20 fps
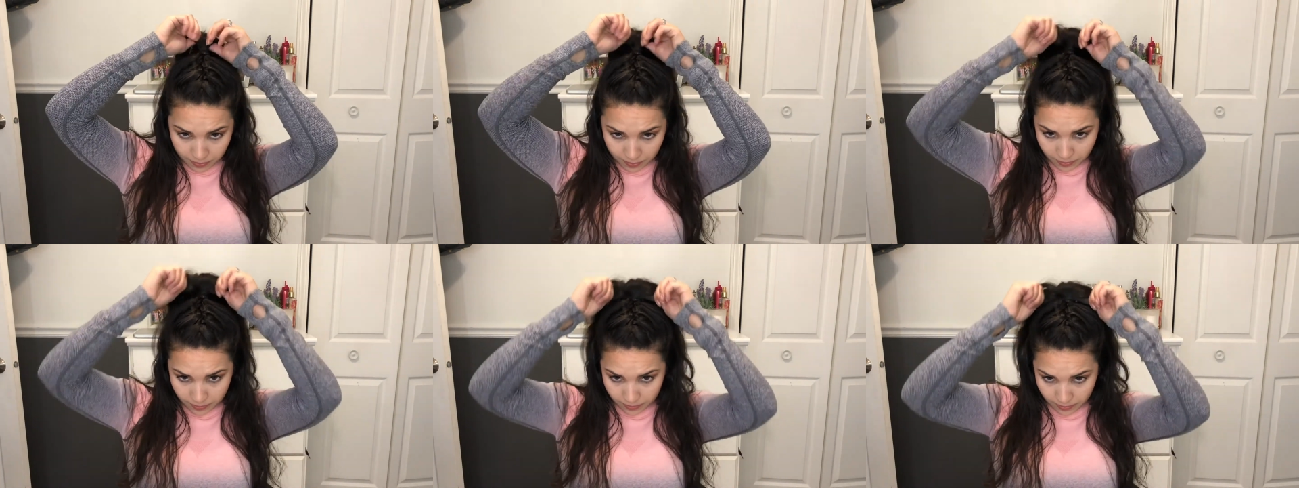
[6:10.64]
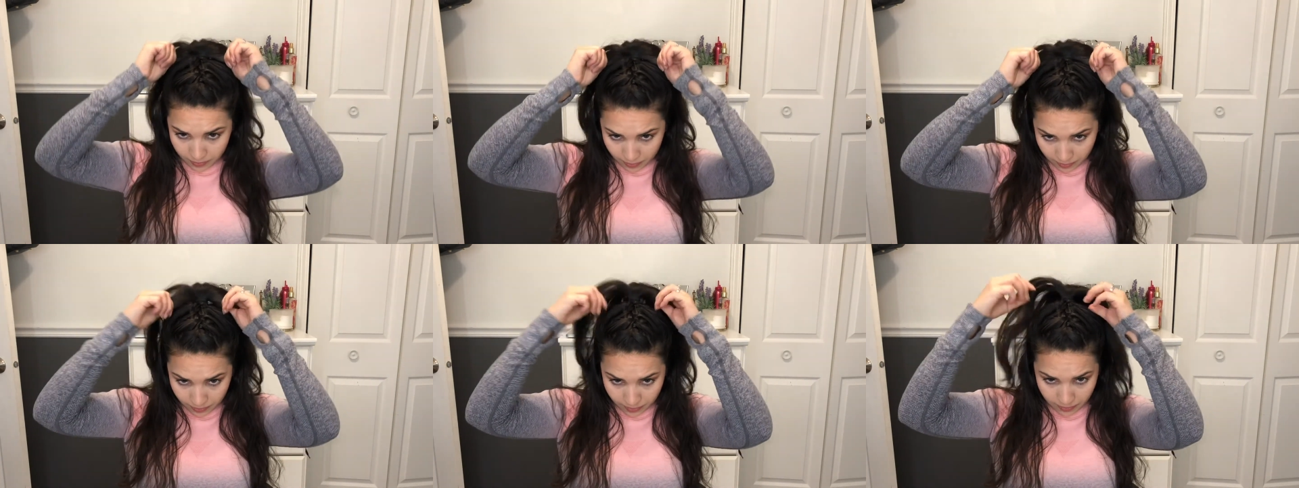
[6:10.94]

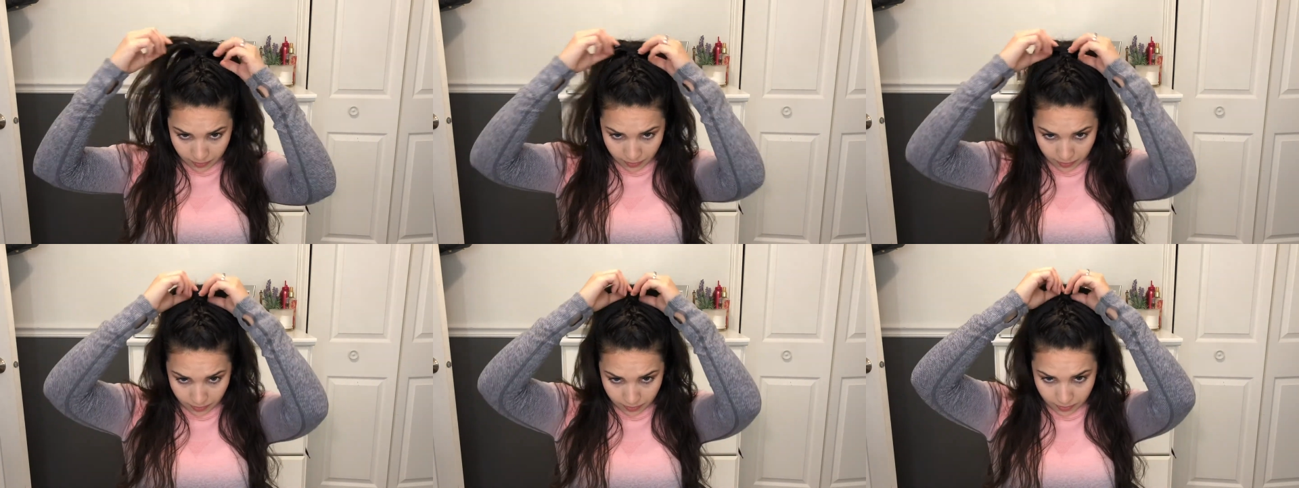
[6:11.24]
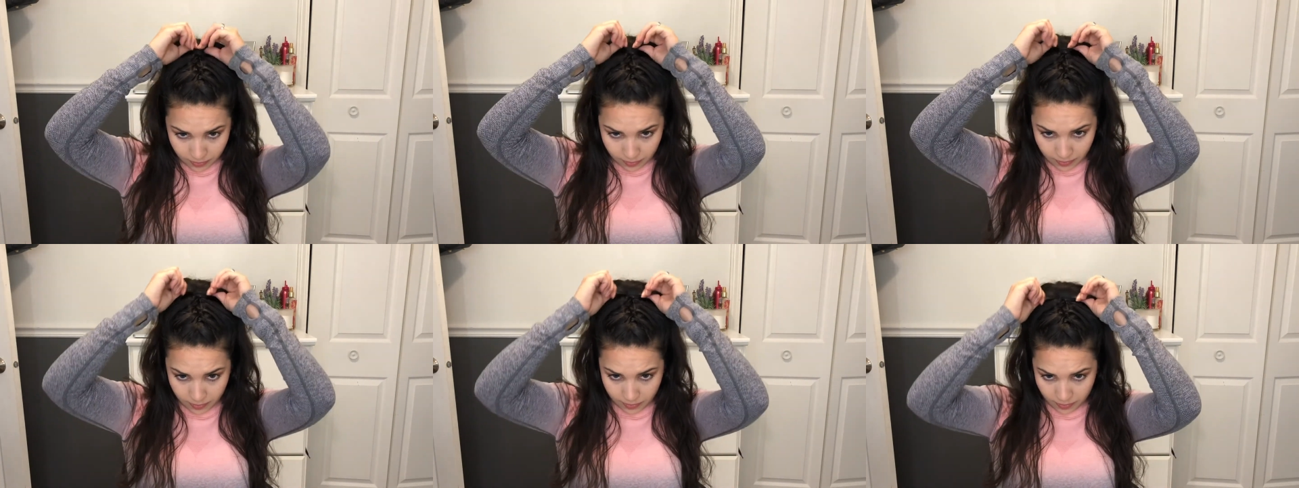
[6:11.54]

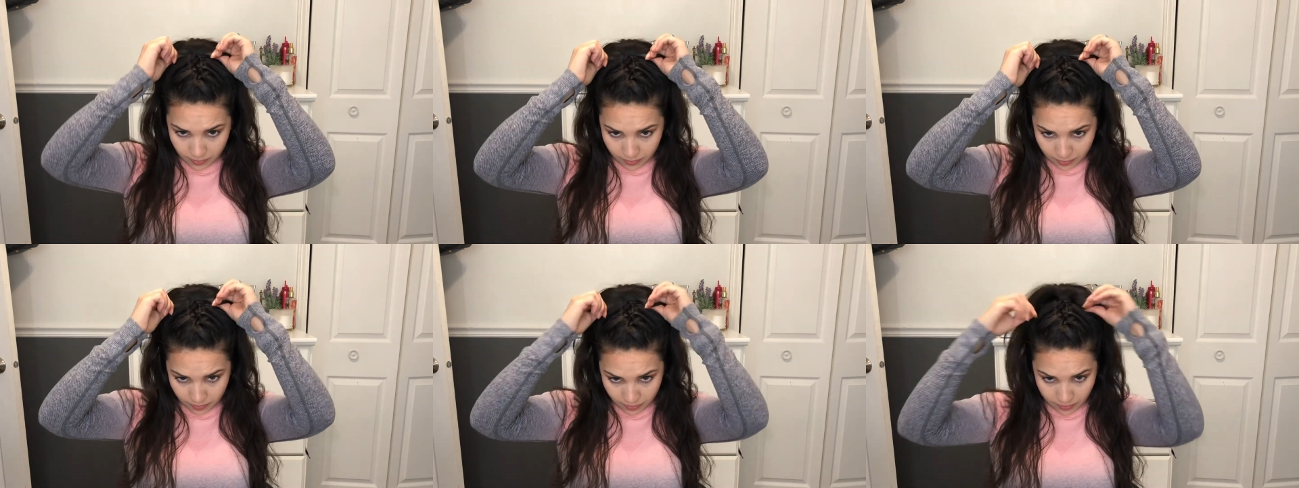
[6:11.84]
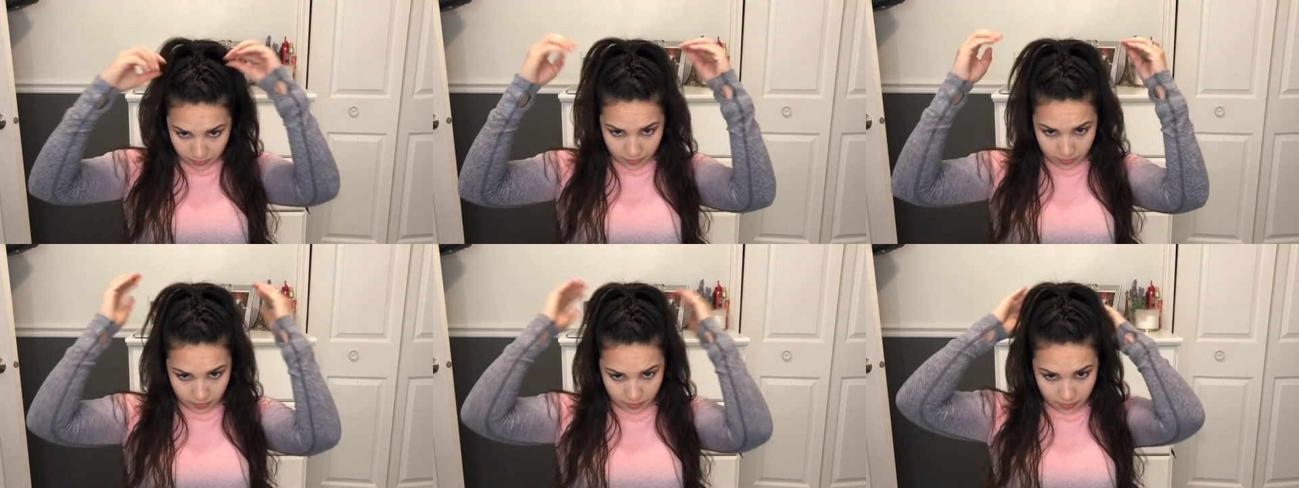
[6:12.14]

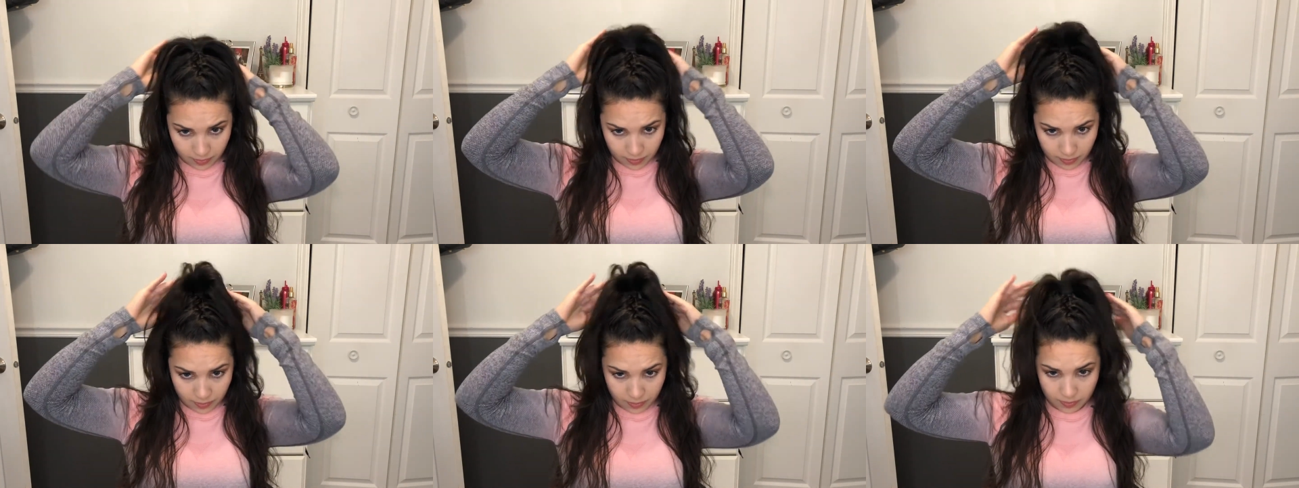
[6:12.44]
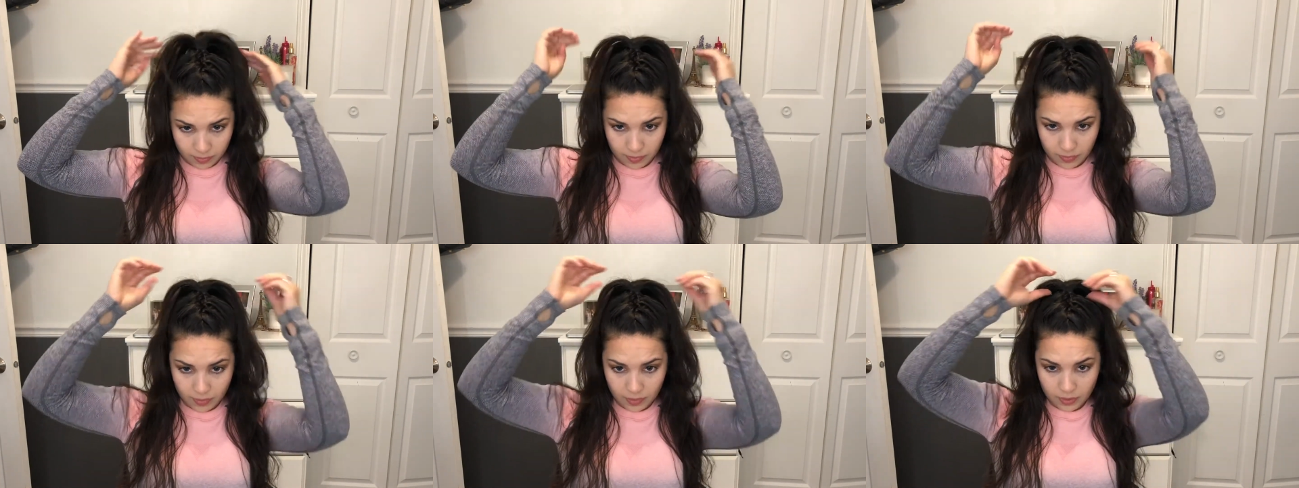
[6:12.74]

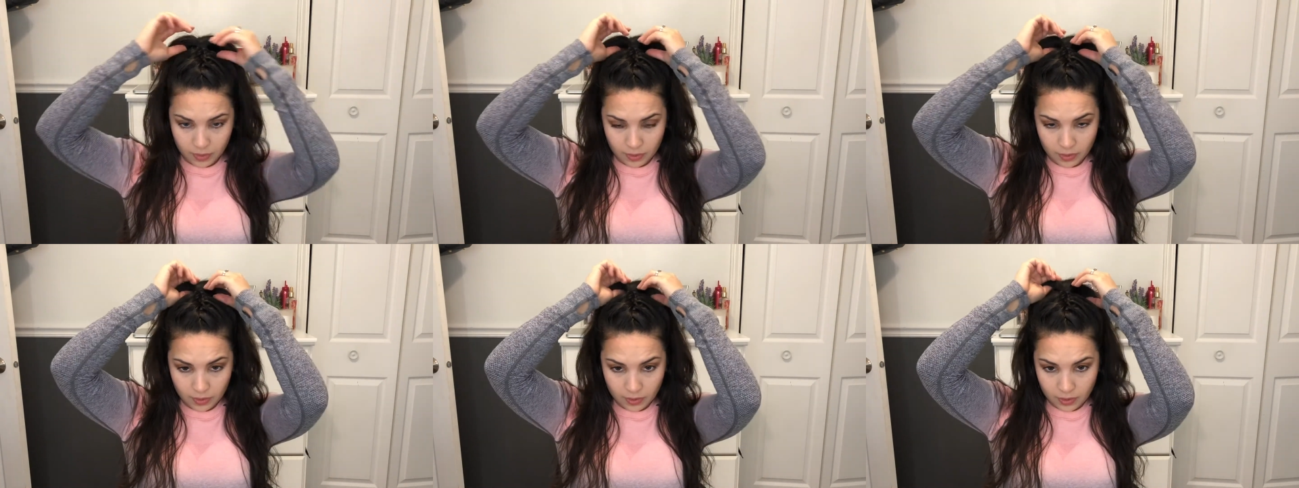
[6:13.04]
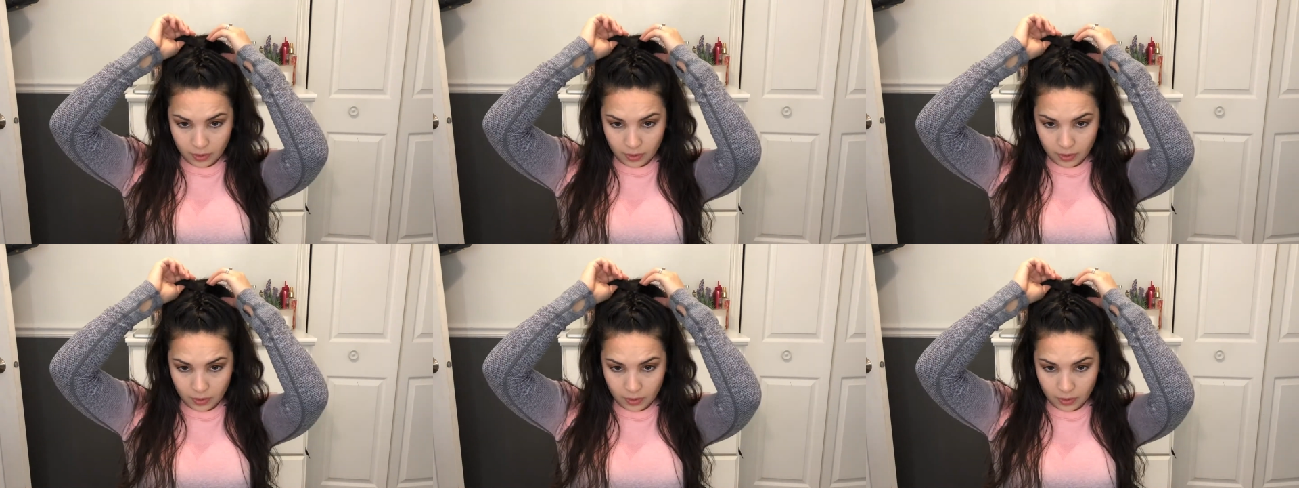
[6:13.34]
Nobody speaks.